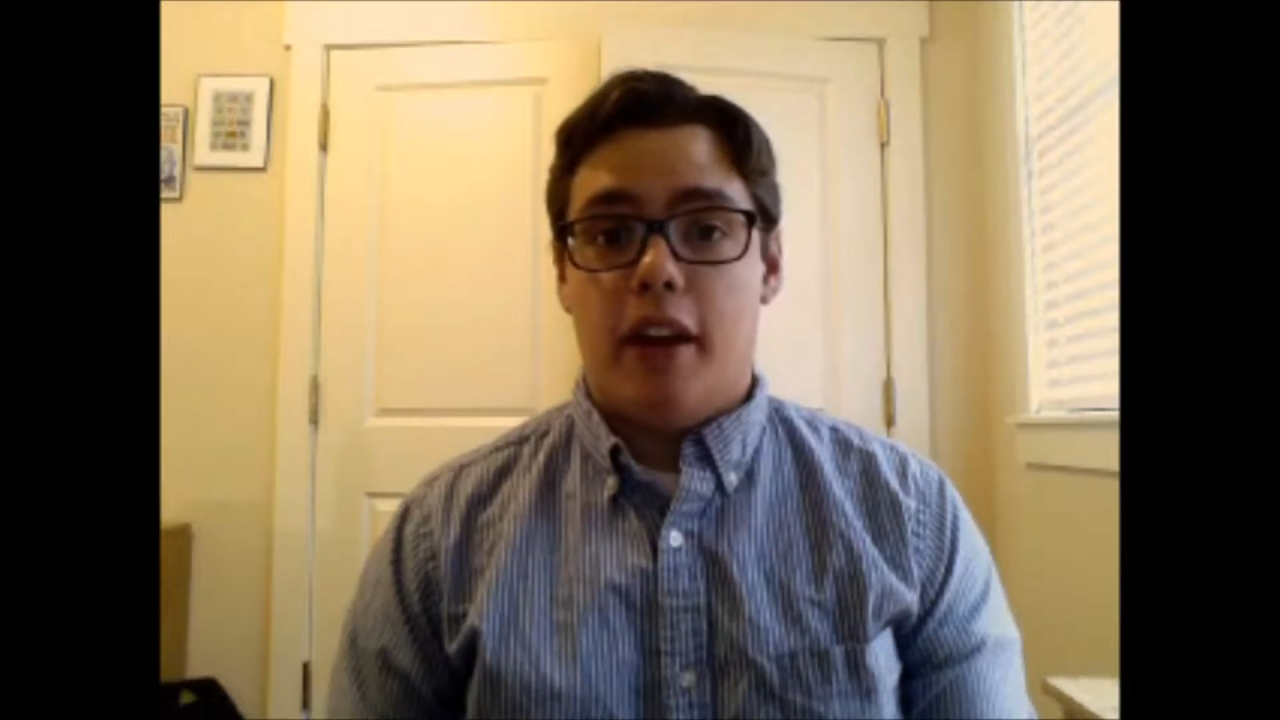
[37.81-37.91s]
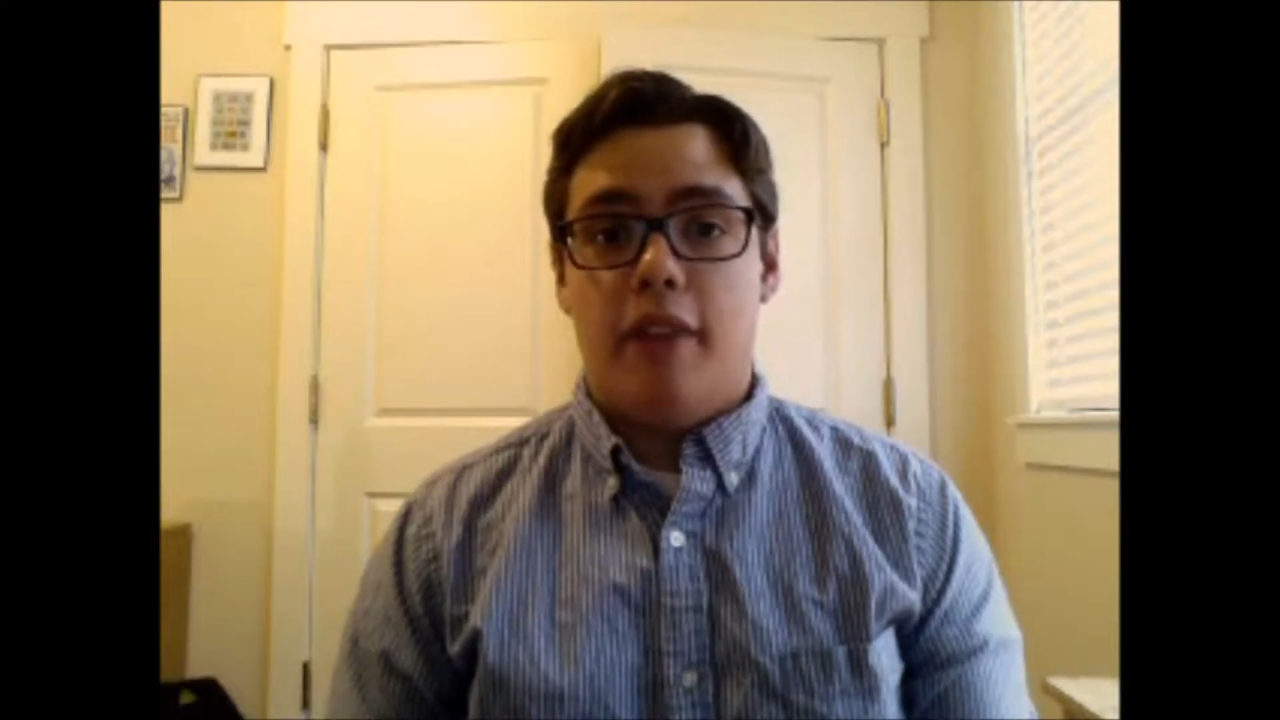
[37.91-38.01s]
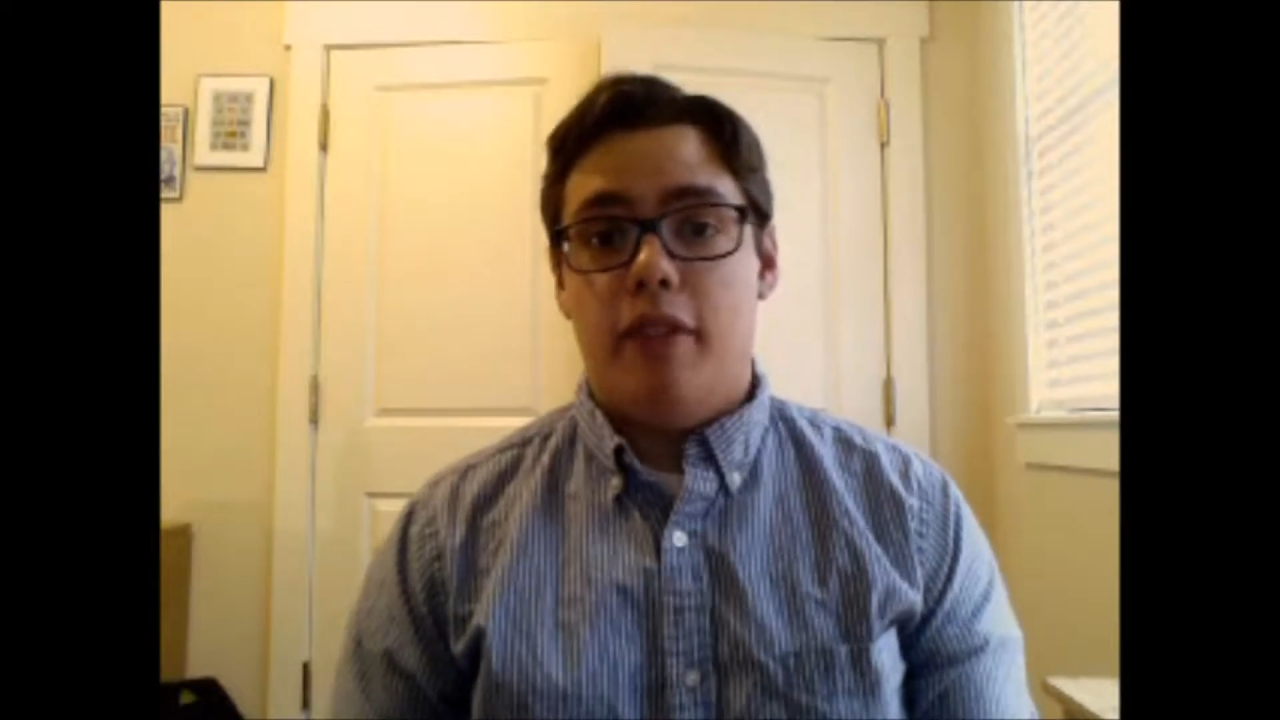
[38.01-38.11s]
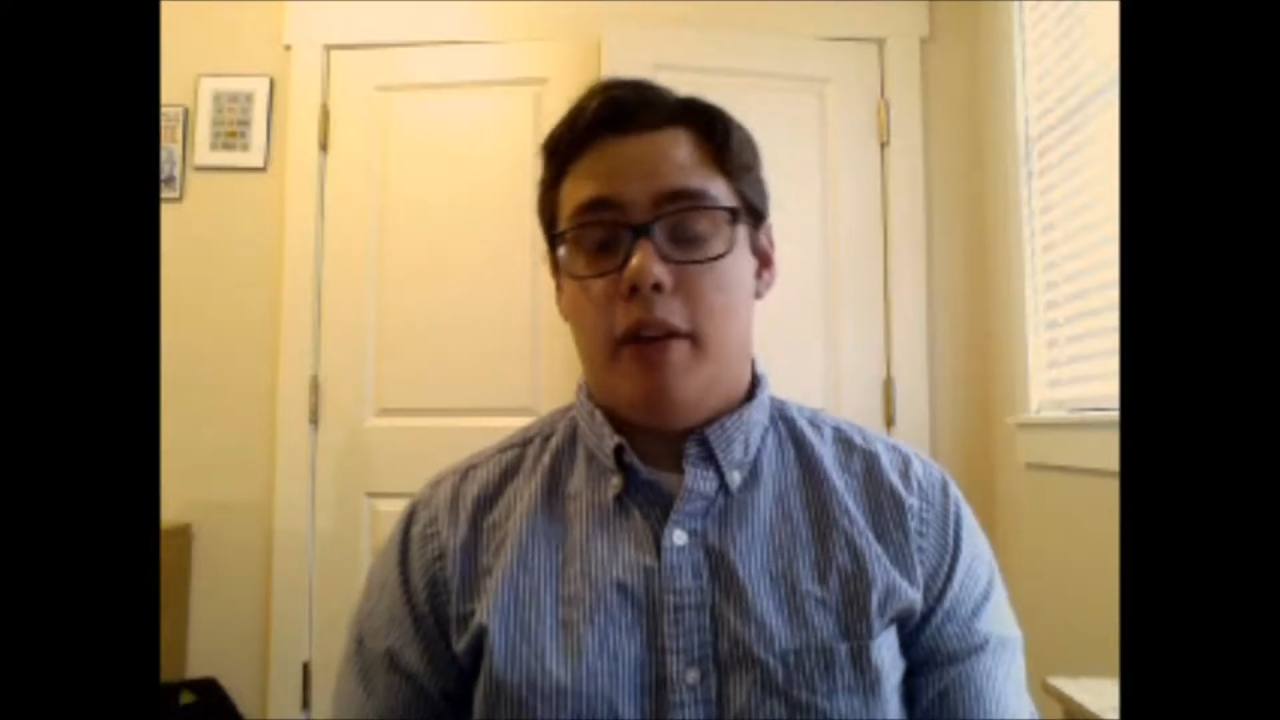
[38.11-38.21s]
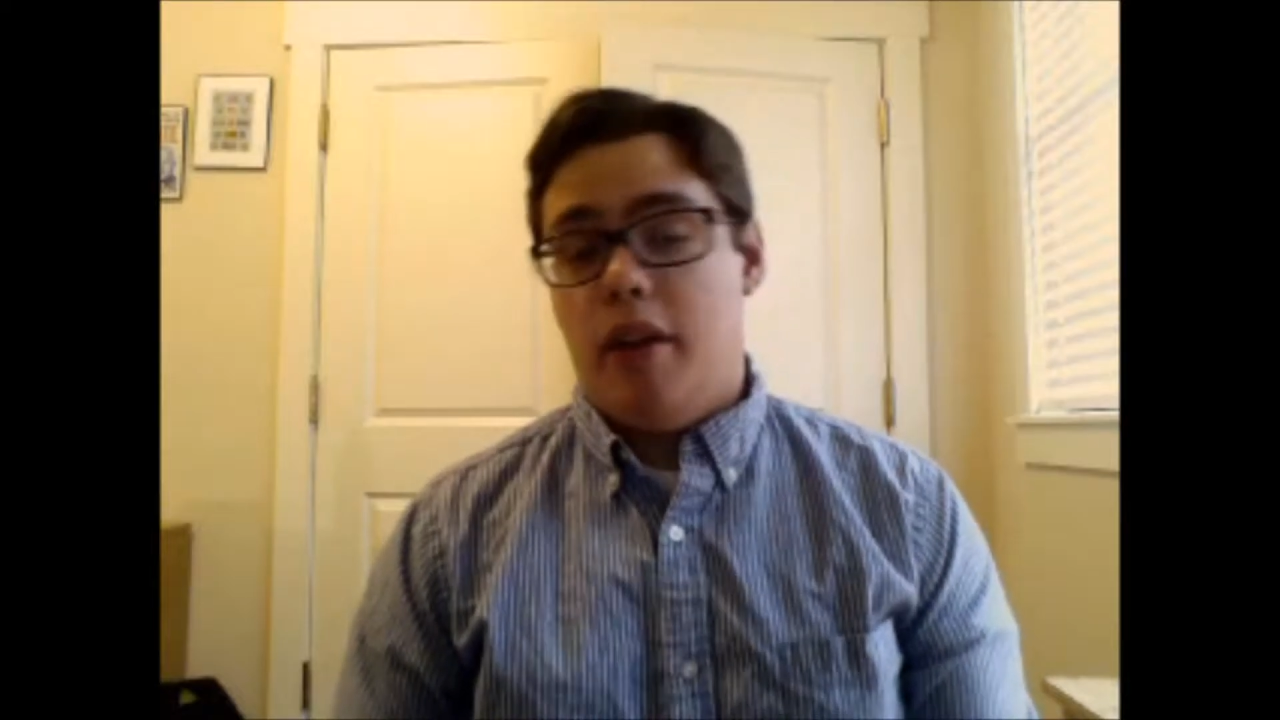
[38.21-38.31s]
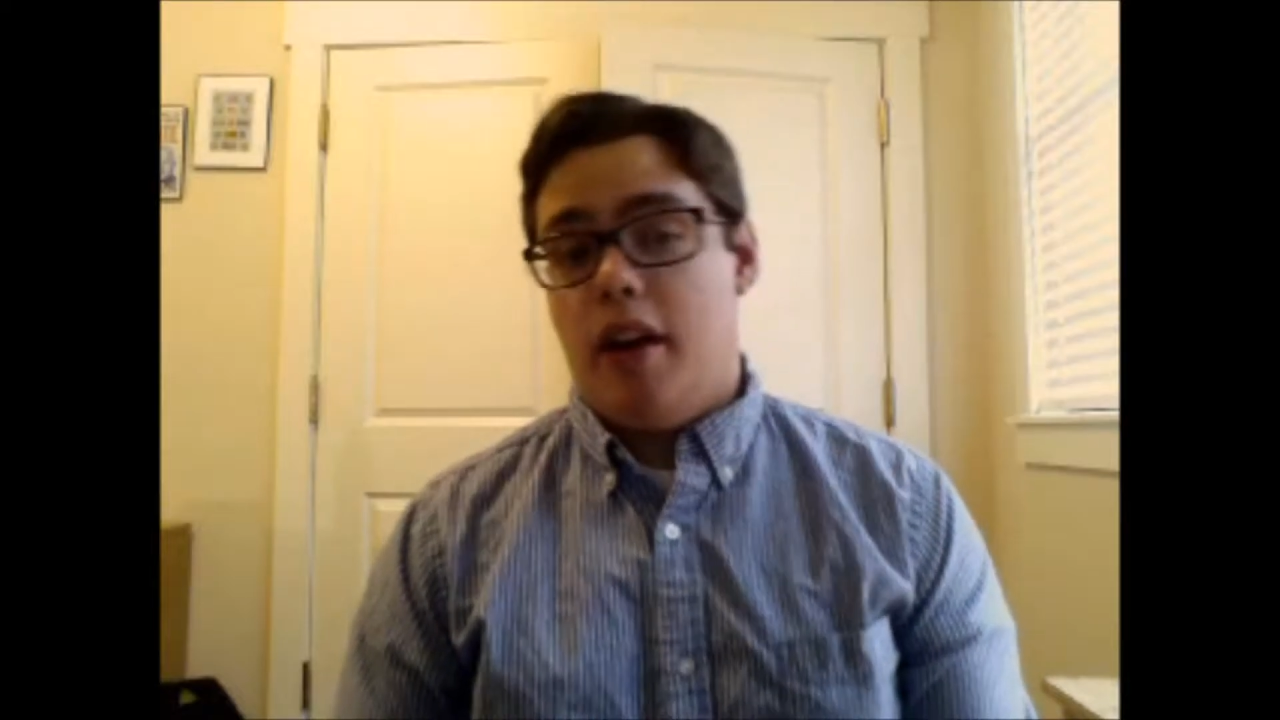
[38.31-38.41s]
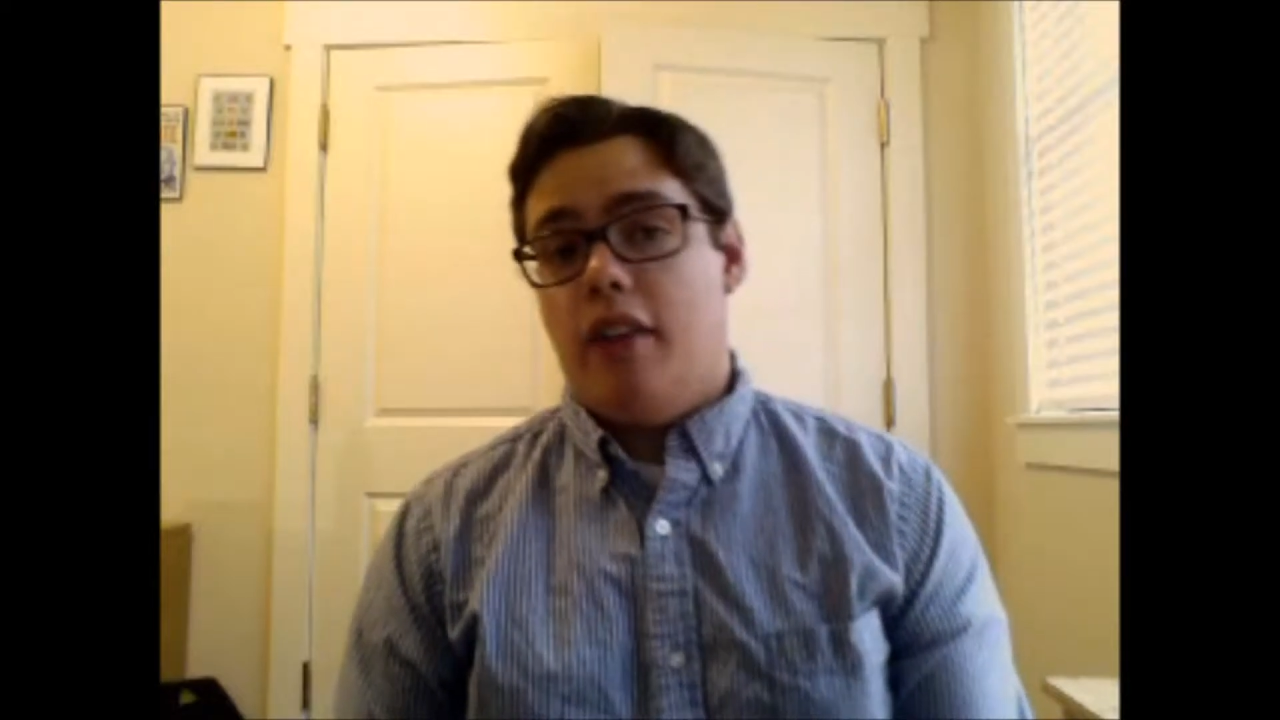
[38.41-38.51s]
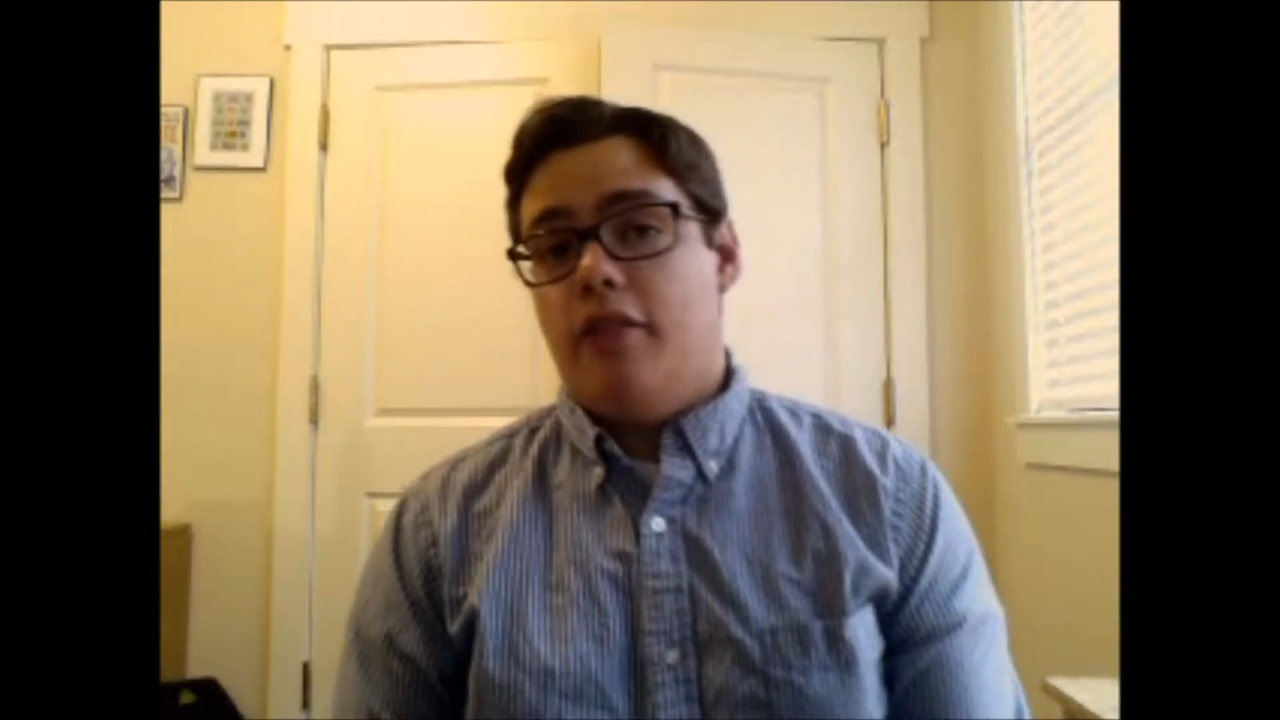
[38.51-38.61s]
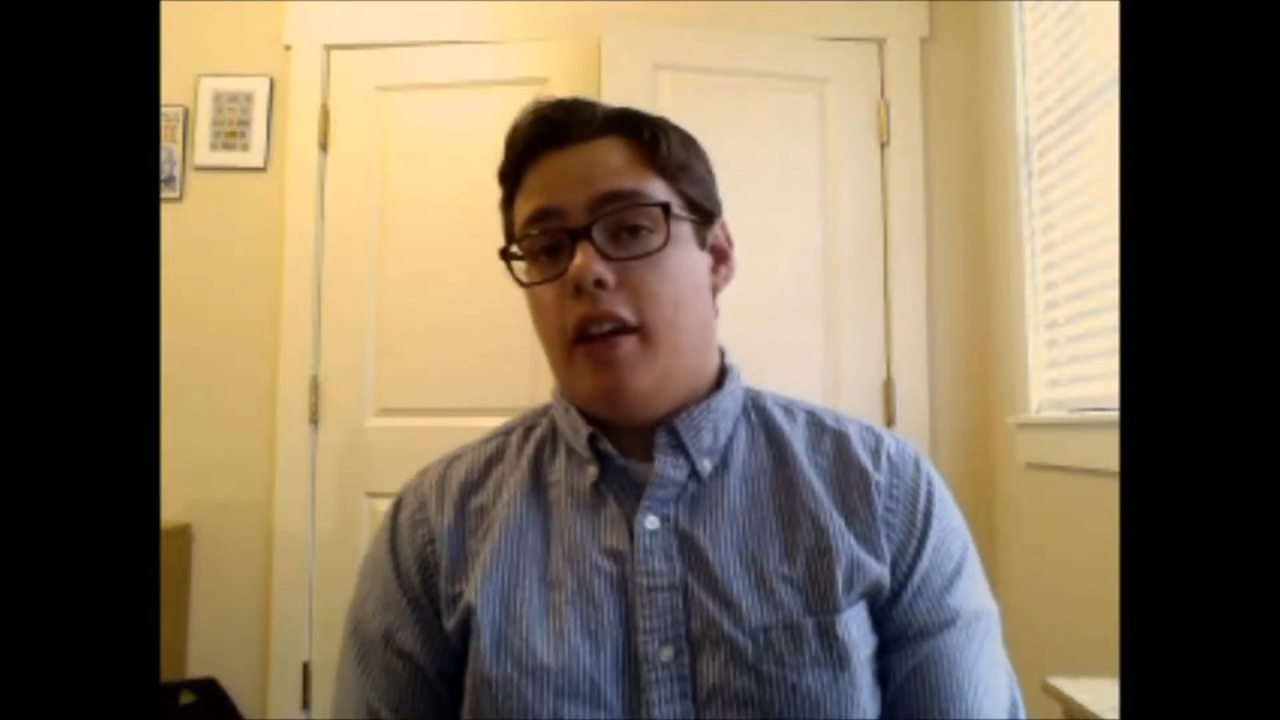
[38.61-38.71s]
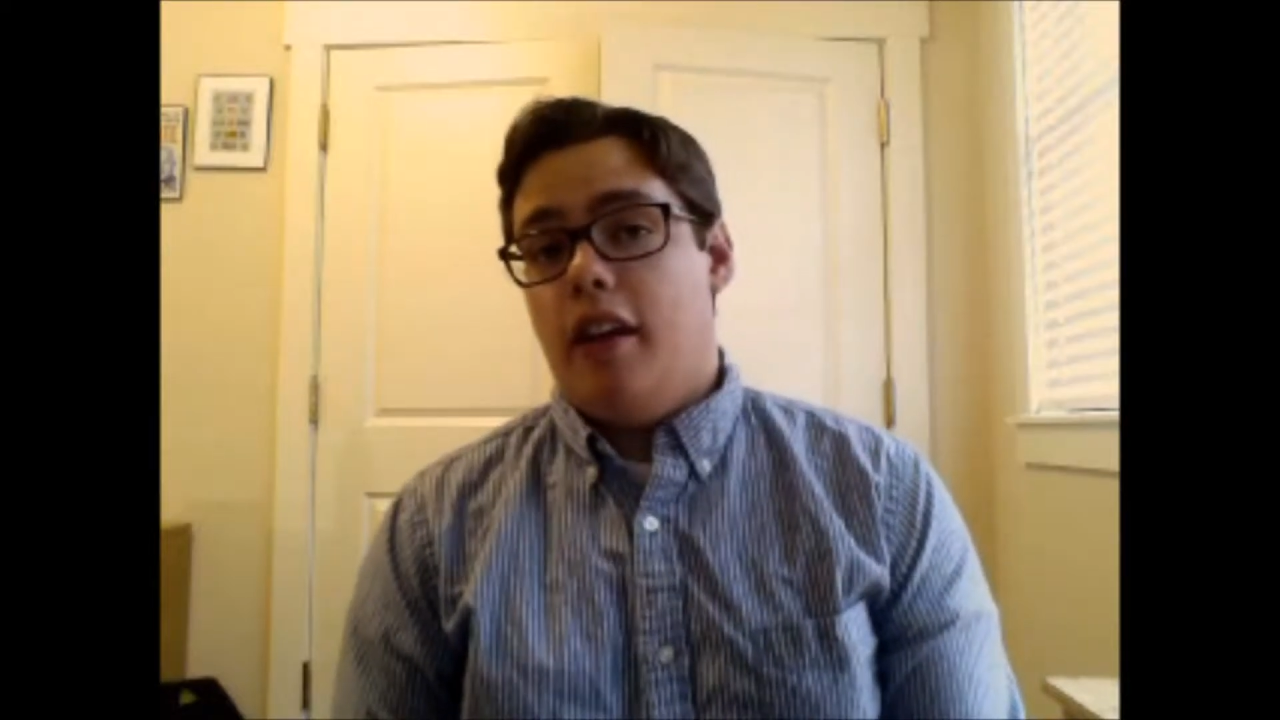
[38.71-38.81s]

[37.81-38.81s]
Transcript: like VBS and